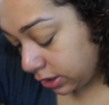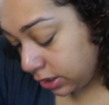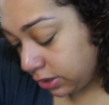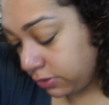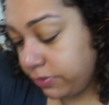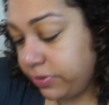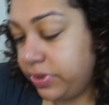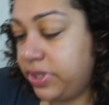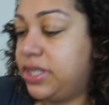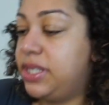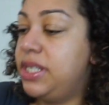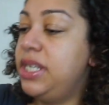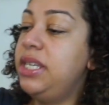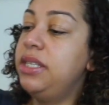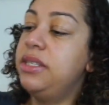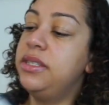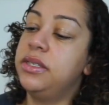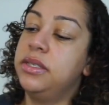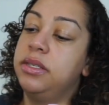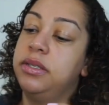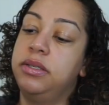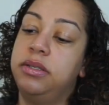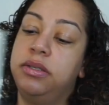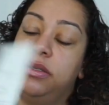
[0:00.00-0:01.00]
Uh, a
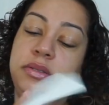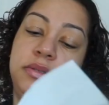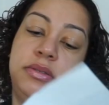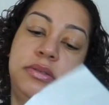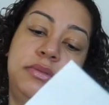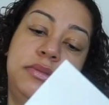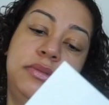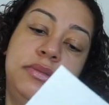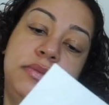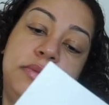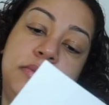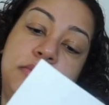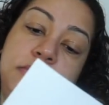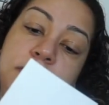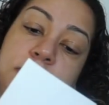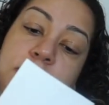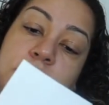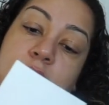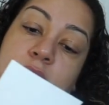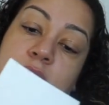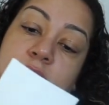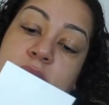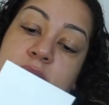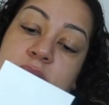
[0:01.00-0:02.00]
receipt.
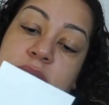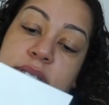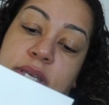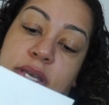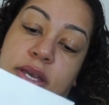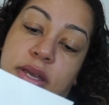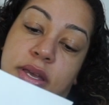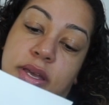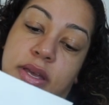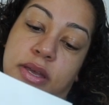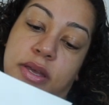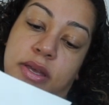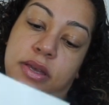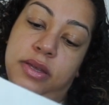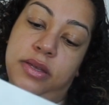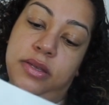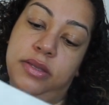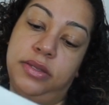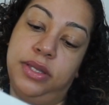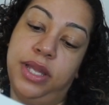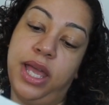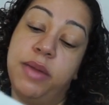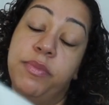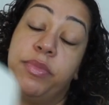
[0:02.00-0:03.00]
This was a
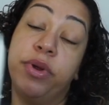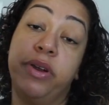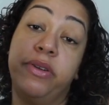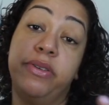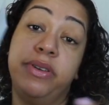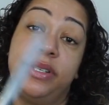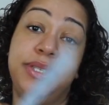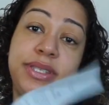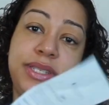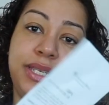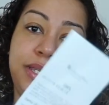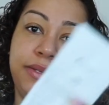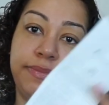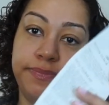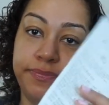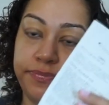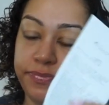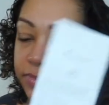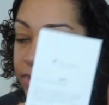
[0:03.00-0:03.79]
library receipt.